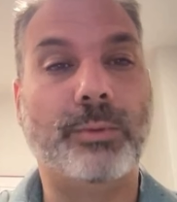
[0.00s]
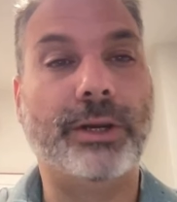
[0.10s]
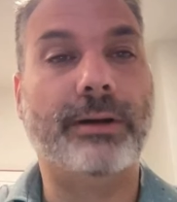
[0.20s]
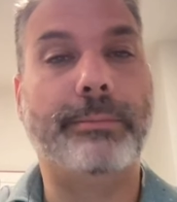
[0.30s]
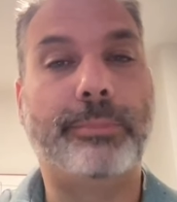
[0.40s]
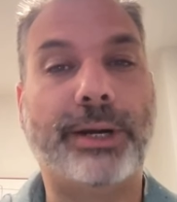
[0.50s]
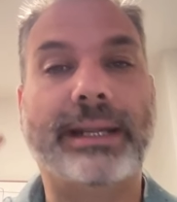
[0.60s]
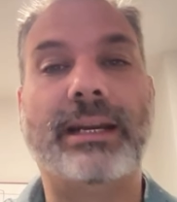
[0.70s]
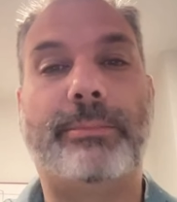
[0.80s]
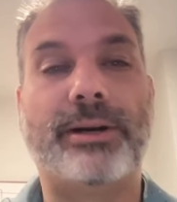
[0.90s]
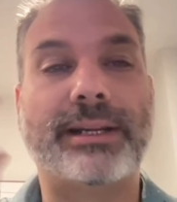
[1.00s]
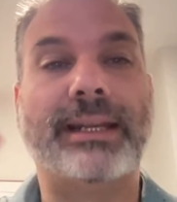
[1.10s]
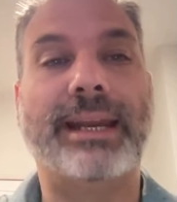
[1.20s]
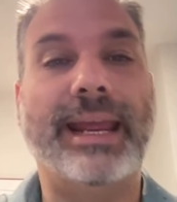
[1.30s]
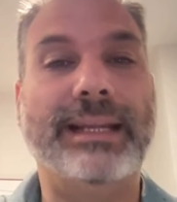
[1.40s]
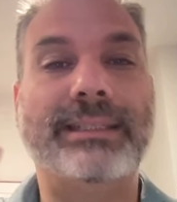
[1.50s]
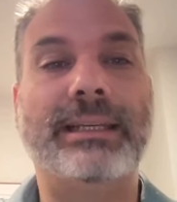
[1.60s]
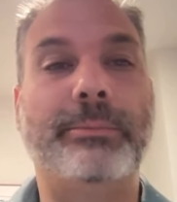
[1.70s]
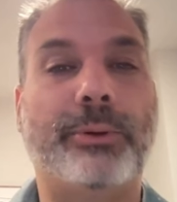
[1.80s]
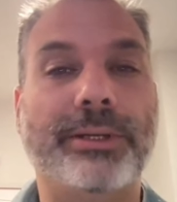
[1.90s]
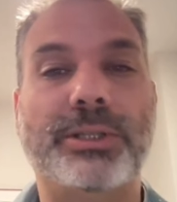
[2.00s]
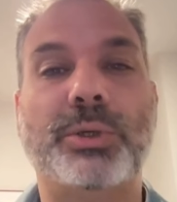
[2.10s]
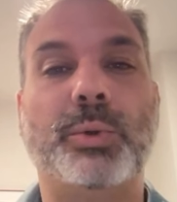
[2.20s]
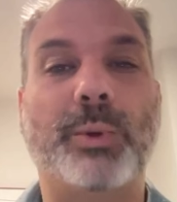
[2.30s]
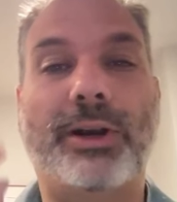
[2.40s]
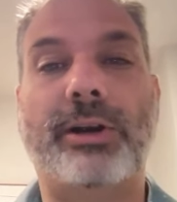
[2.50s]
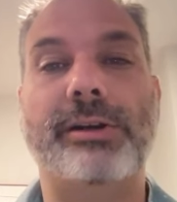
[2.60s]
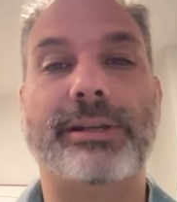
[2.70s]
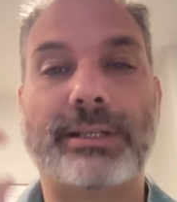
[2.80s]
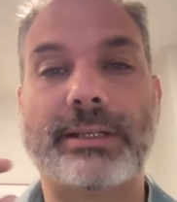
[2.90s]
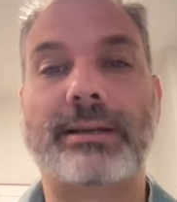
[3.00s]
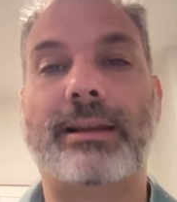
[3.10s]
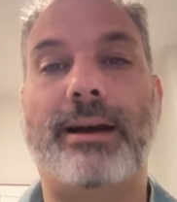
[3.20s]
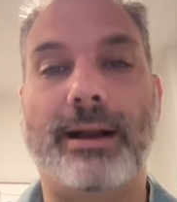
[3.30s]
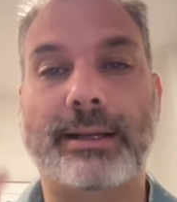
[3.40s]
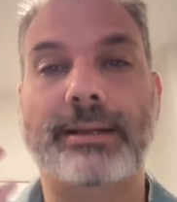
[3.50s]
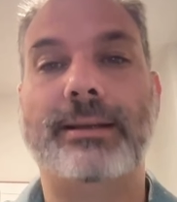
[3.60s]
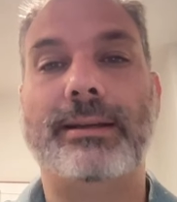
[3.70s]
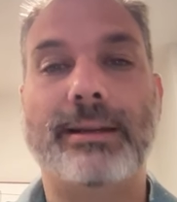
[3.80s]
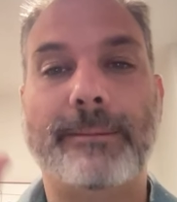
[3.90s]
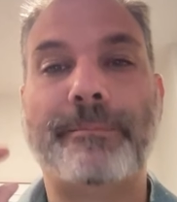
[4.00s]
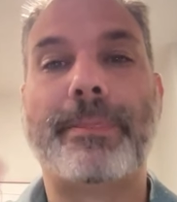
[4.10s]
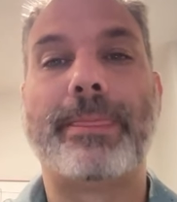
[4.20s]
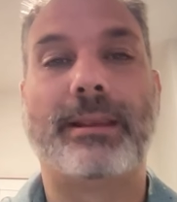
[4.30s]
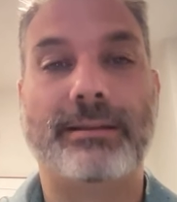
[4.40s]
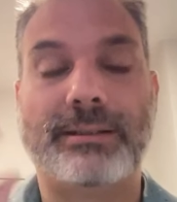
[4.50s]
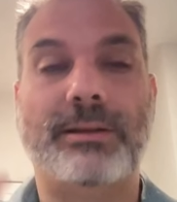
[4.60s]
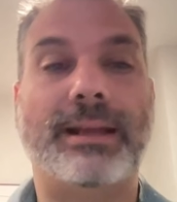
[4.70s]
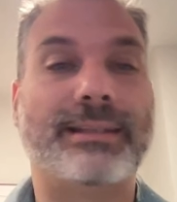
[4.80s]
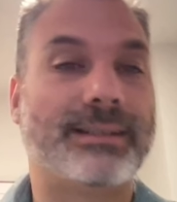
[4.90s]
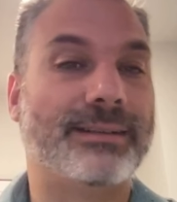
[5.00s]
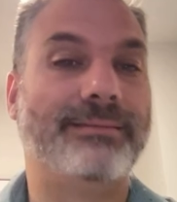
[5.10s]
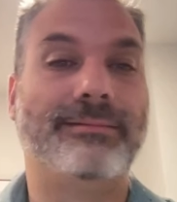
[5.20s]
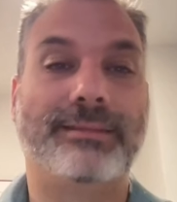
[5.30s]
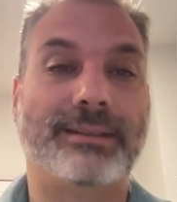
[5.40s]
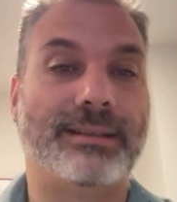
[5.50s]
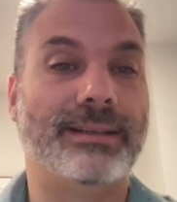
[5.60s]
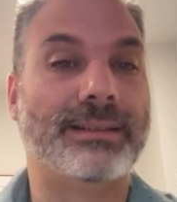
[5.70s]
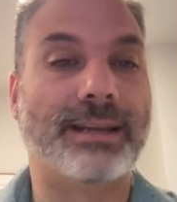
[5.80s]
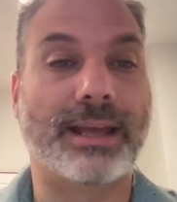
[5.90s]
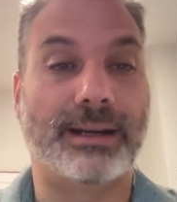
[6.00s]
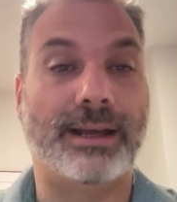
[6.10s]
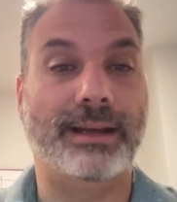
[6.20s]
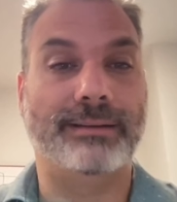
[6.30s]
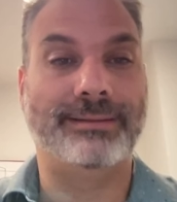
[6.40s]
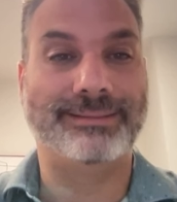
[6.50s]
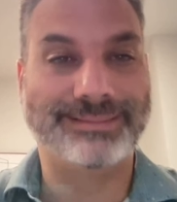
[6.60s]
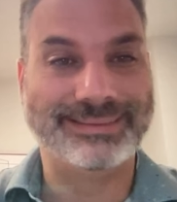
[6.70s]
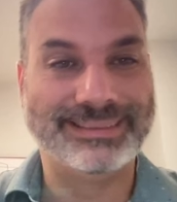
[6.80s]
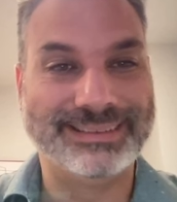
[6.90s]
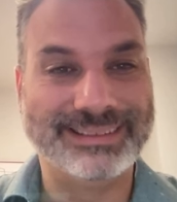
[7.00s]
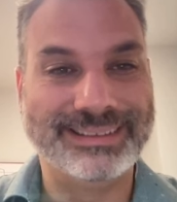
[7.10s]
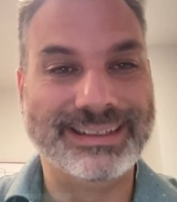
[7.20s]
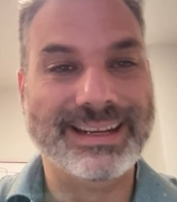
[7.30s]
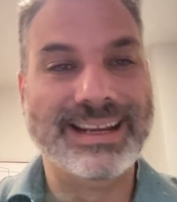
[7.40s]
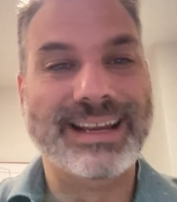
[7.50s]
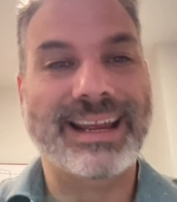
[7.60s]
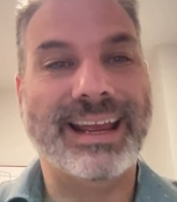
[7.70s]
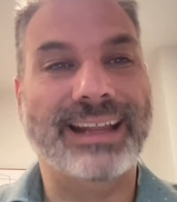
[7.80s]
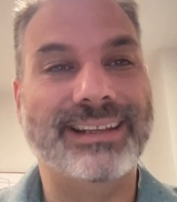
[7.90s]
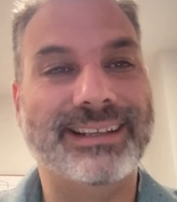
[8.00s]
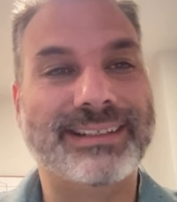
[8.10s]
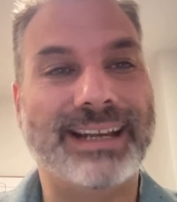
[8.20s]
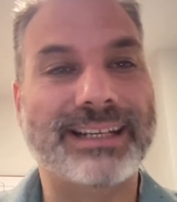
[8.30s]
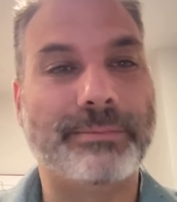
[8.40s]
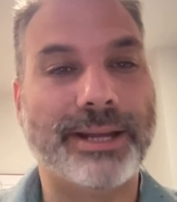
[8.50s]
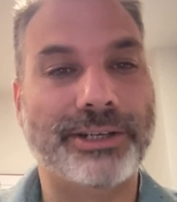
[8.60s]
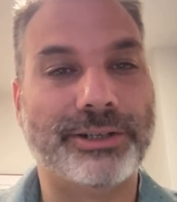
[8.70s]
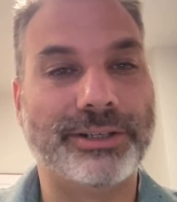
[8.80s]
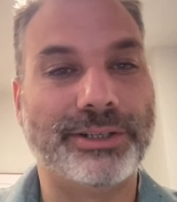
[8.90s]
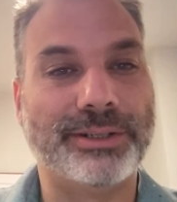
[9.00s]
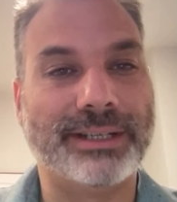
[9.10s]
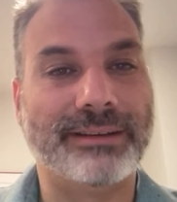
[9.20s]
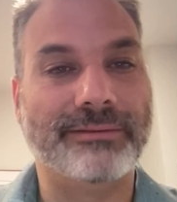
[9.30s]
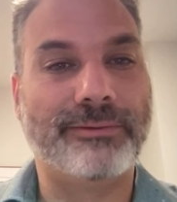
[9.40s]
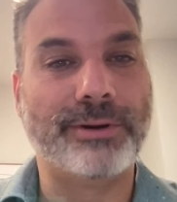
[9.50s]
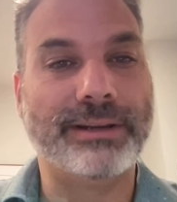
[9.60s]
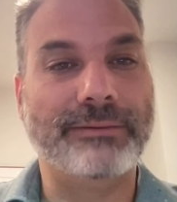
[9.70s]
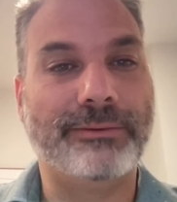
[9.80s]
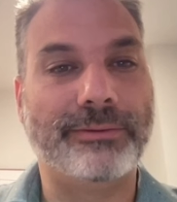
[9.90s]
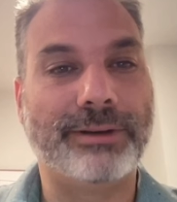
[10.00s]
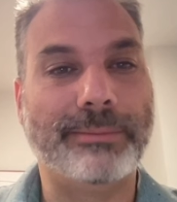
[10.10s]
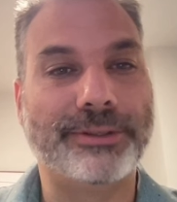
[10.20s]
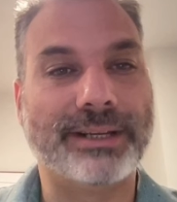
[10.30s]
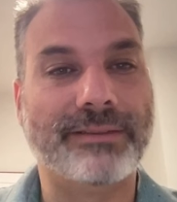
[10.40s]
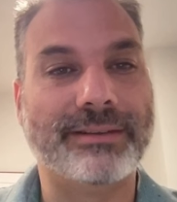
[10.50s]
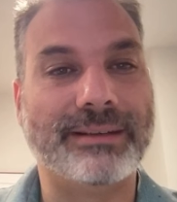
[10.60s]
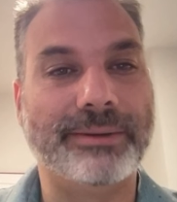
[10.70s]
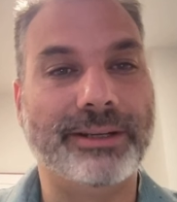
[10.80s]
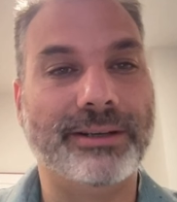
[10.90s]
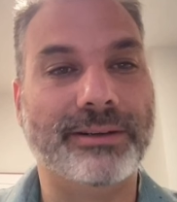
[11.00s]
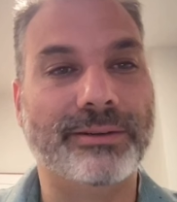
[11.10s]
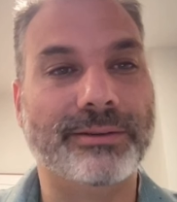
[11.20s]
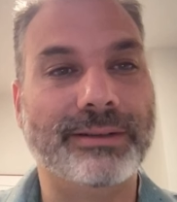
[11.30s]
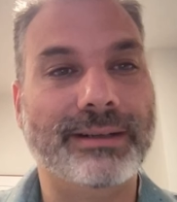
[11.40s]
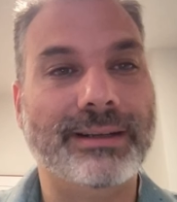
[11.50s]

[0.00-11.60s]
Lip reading: we're breaking apart an 18.2 hertz clock, so that's not a lot. And the task manager is using 43% of the CPU,